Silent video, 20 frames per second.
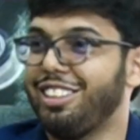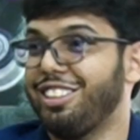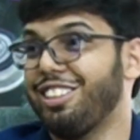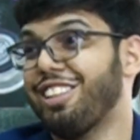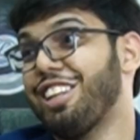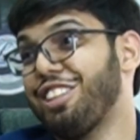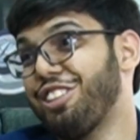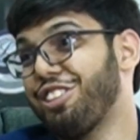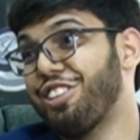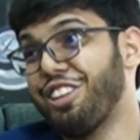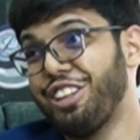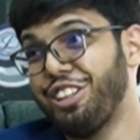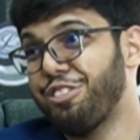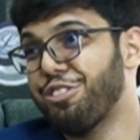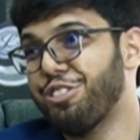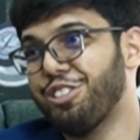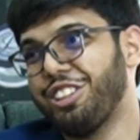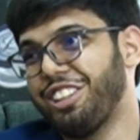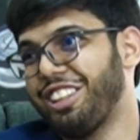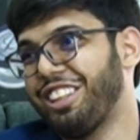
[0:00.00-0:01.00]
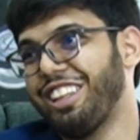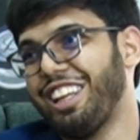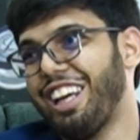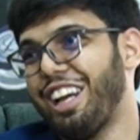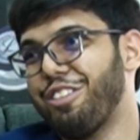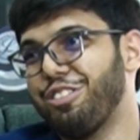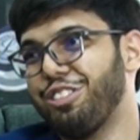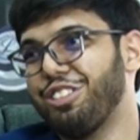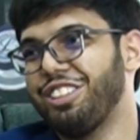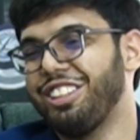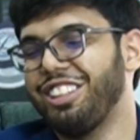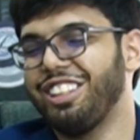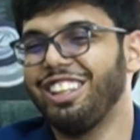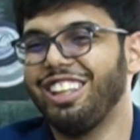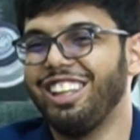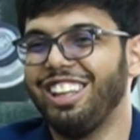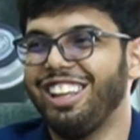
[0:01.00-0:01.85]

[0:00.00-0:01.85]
That's great work, I would say.